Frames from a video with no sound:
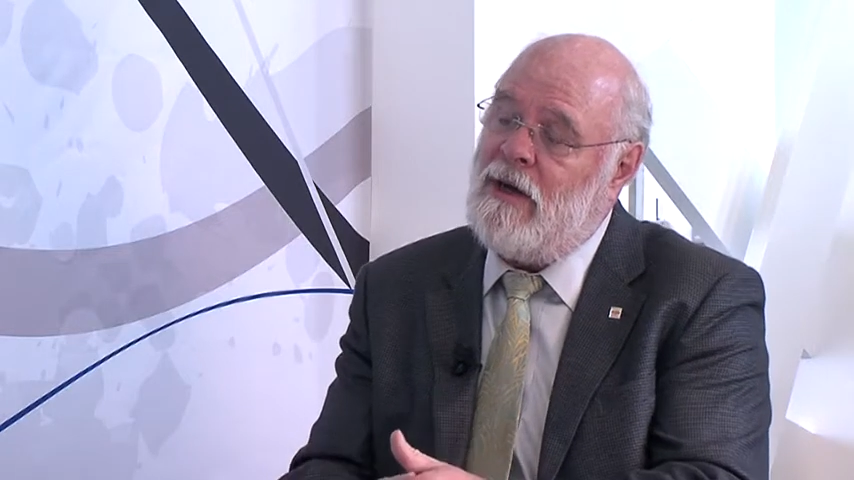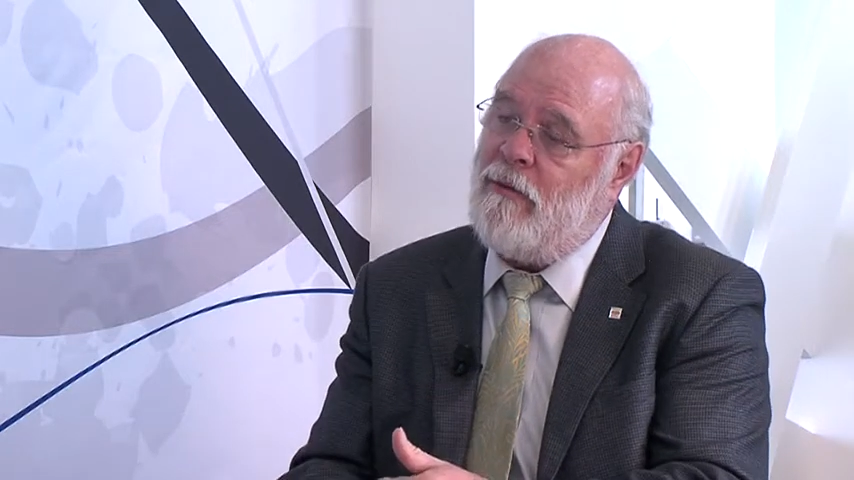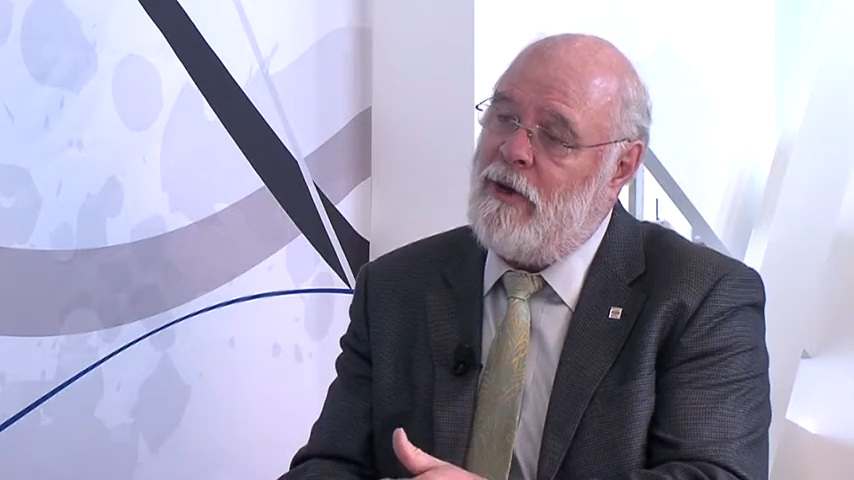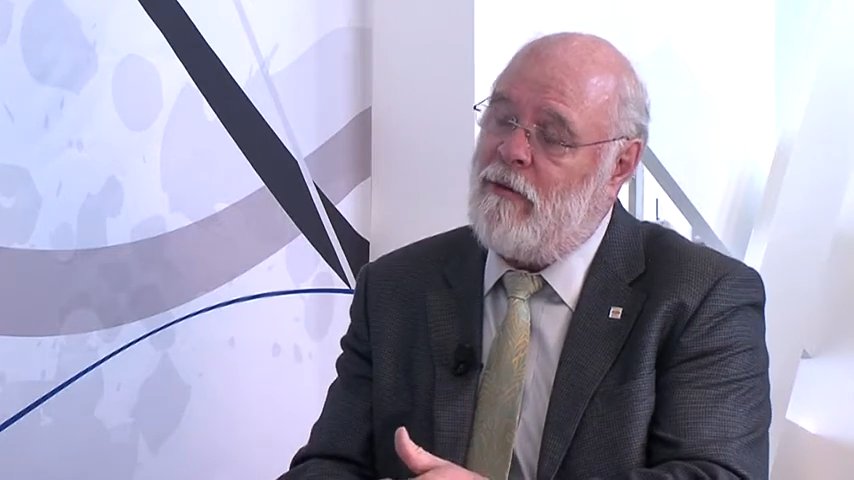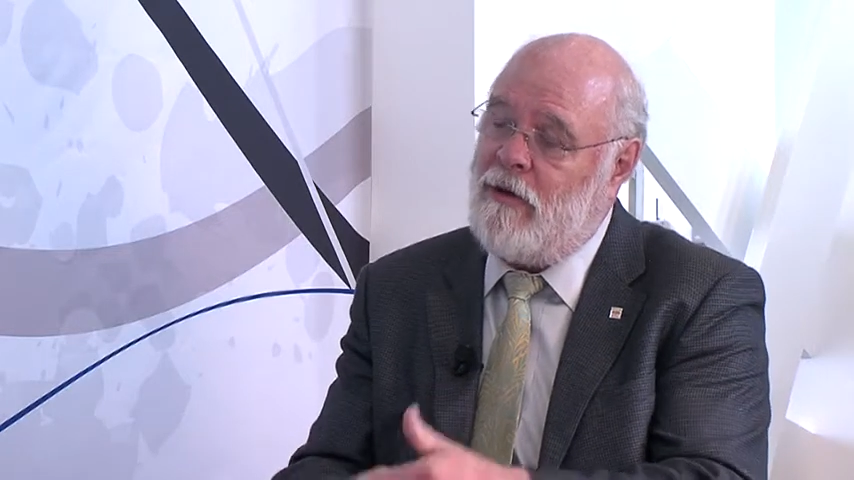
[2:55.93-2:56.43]

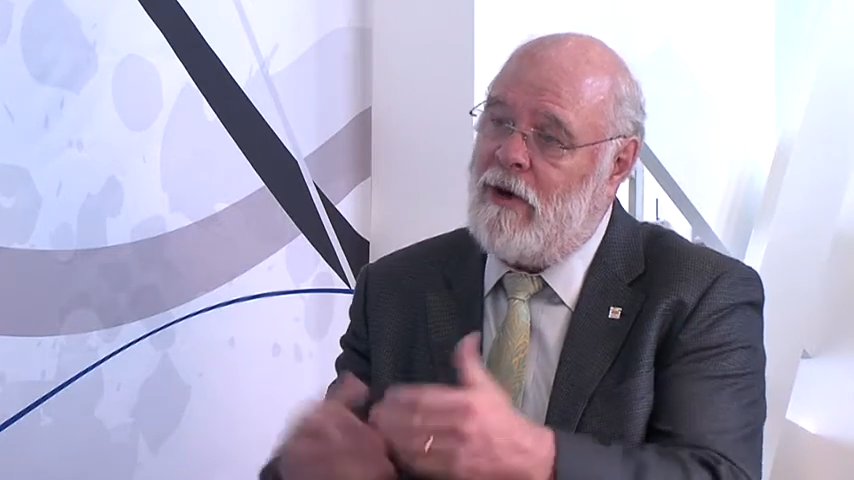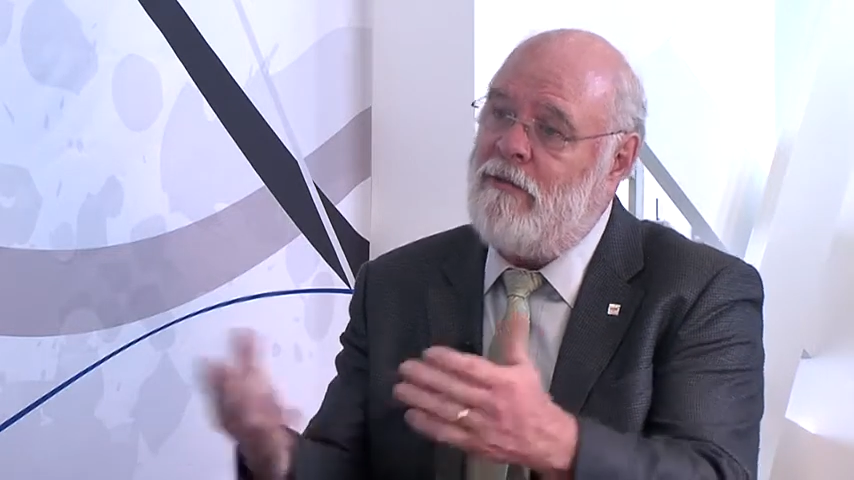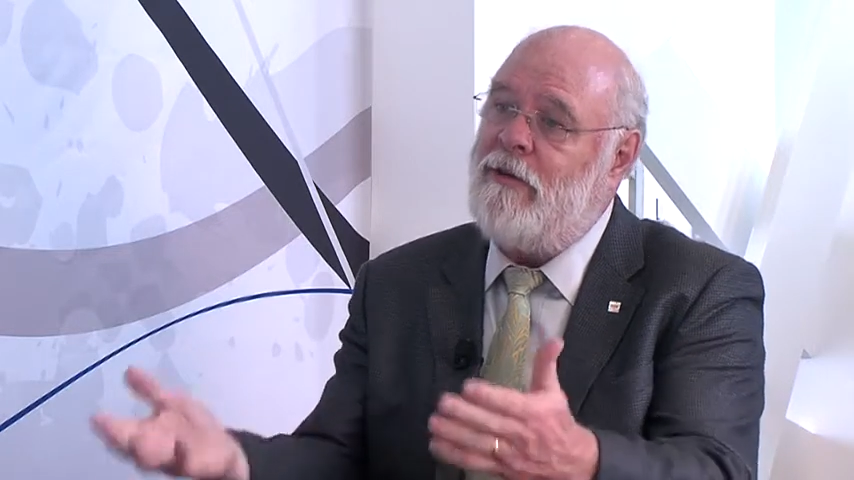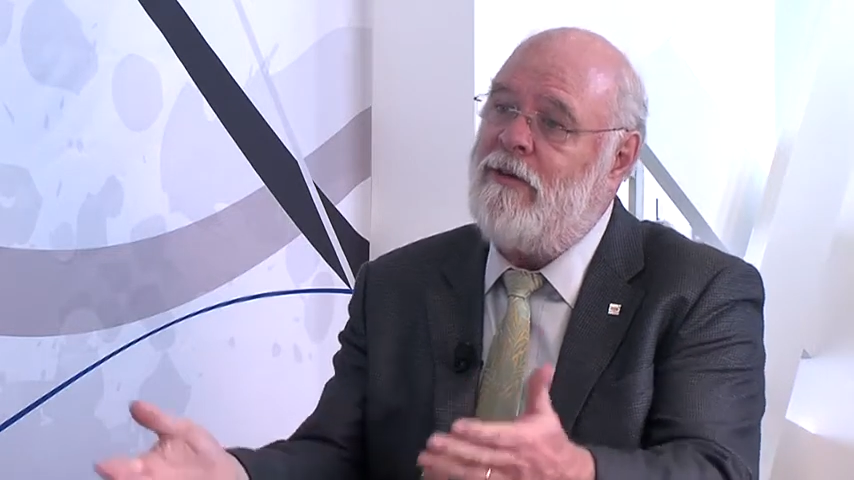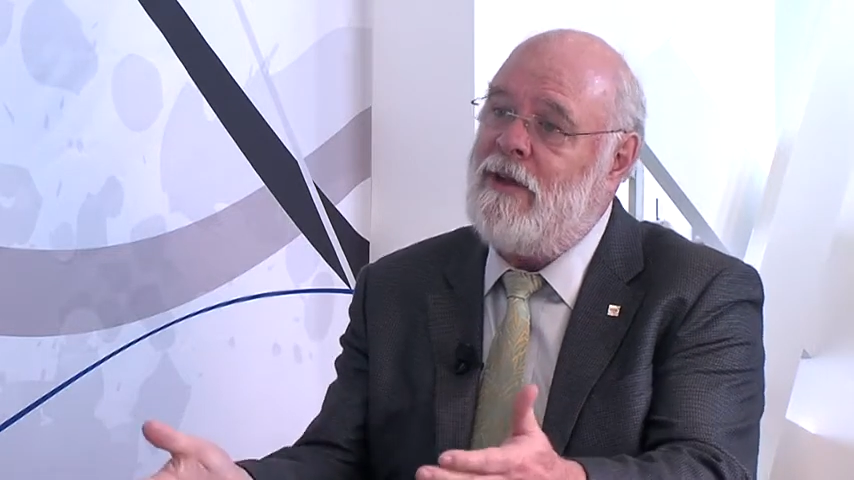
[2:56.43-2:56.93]
we were
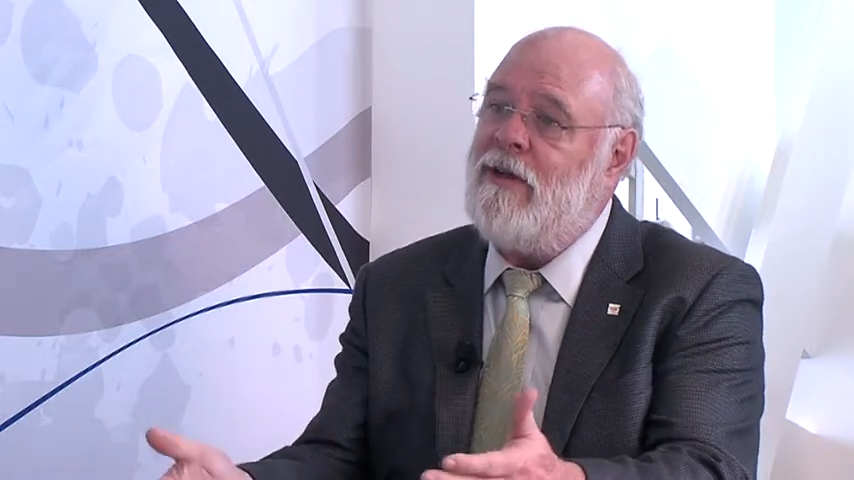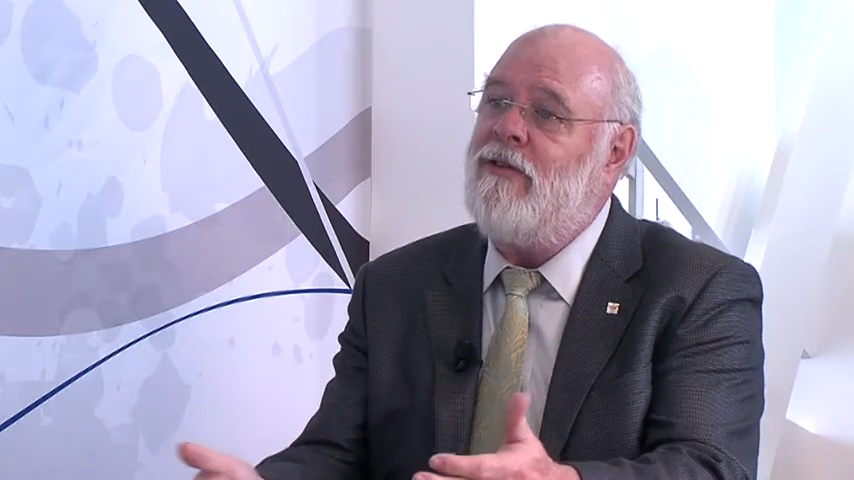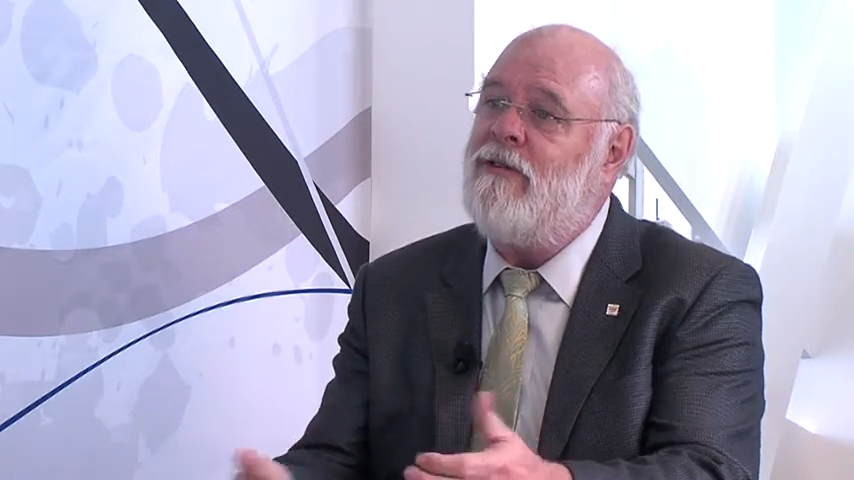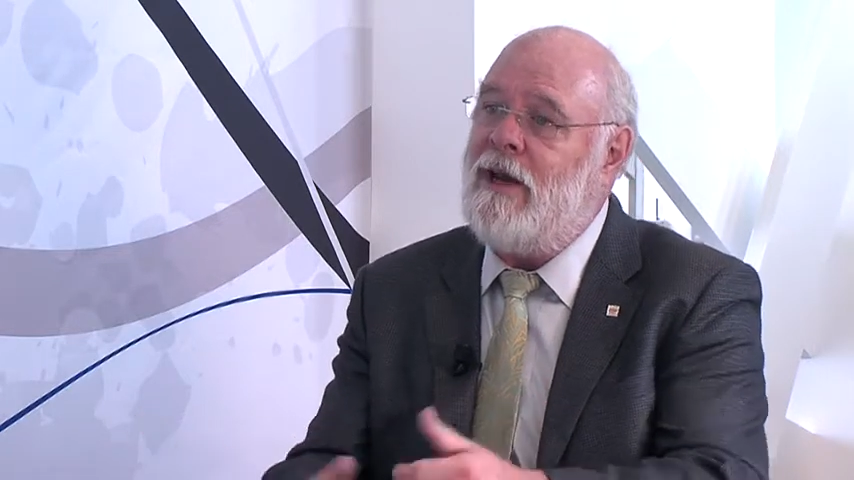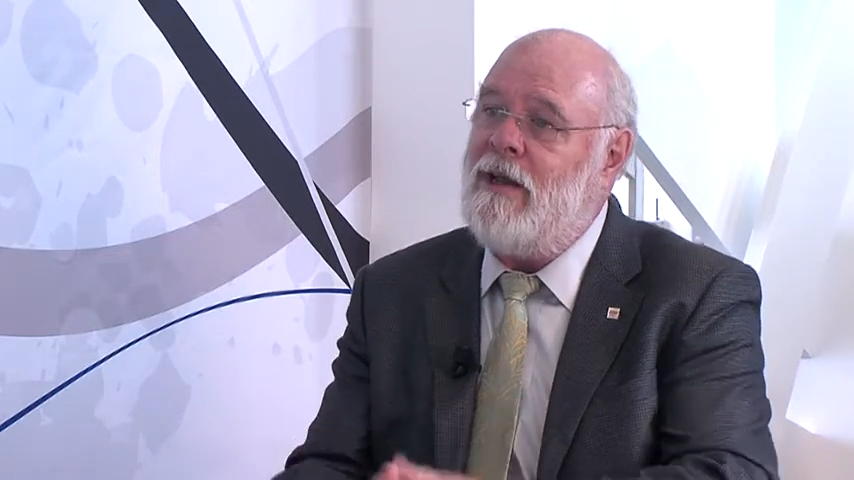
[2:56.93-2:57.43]
artificially
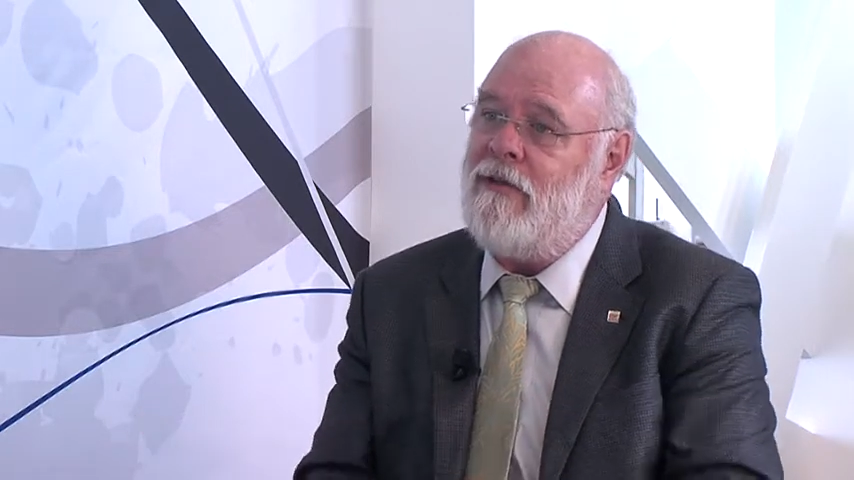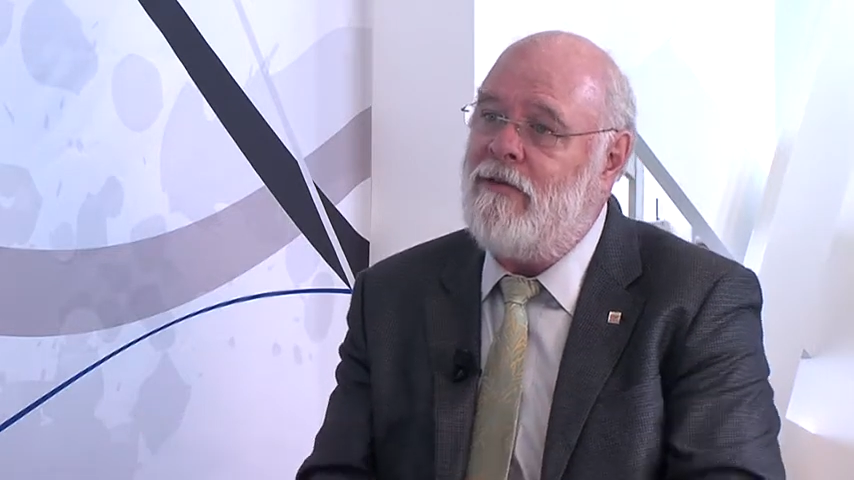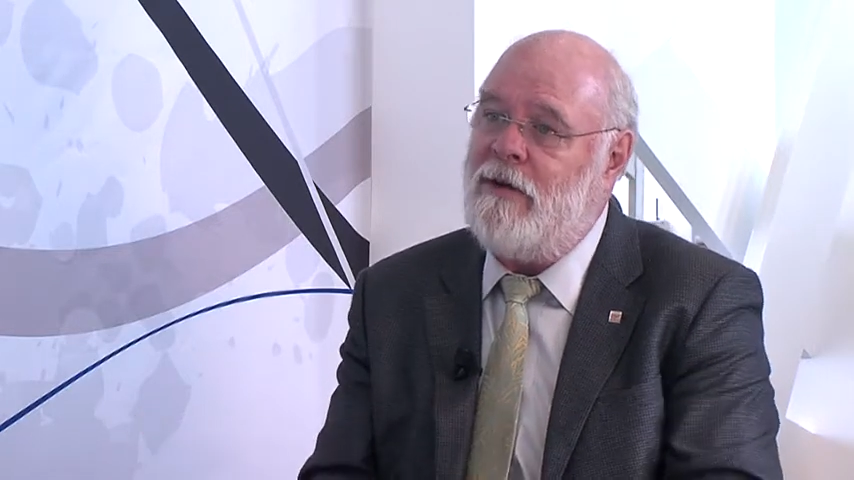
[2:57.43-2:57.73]
constraining this